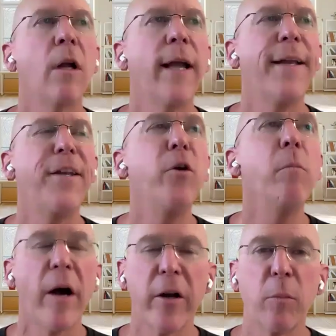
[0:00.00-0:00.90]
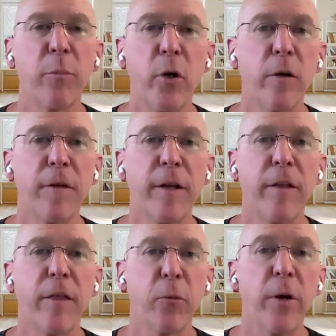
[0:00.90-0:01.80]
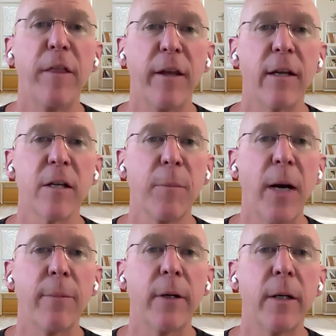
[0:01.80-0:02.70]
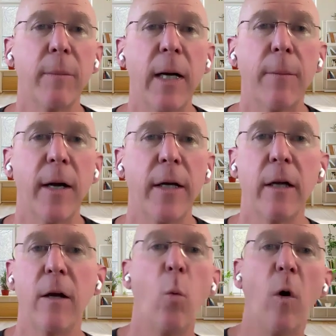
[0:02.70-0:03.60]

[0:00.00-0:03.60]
Well, and you model beautifully three things that popped into my mind.